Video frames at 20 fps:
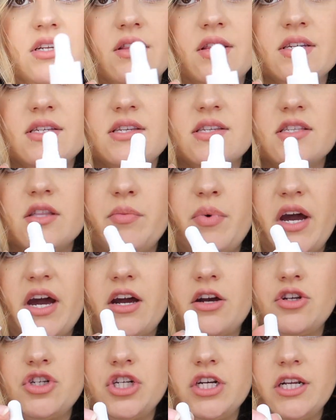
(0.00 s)
this is the
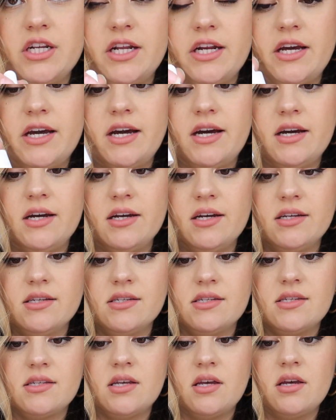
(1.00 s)
packaging, and it
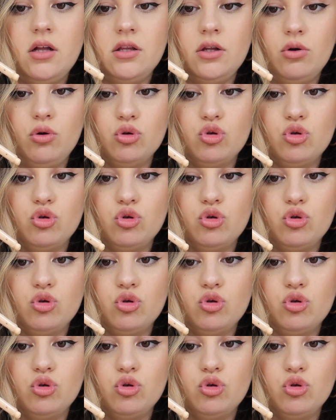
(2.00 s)
has a little